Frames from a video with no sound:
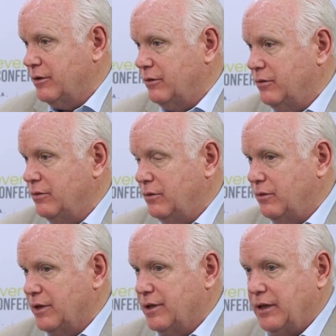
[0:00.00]
who
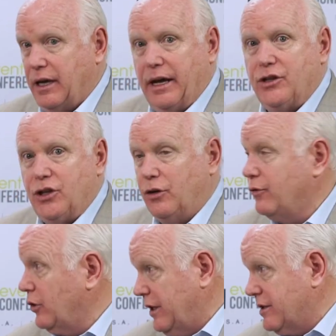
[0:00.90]
was the head geo
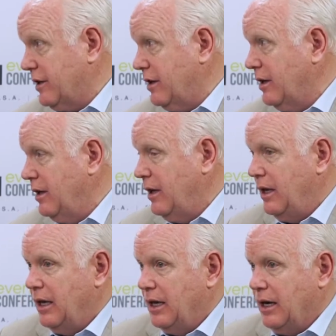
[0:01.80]
for Kiska,
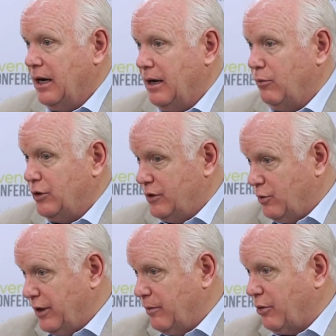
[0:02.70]
which is one of the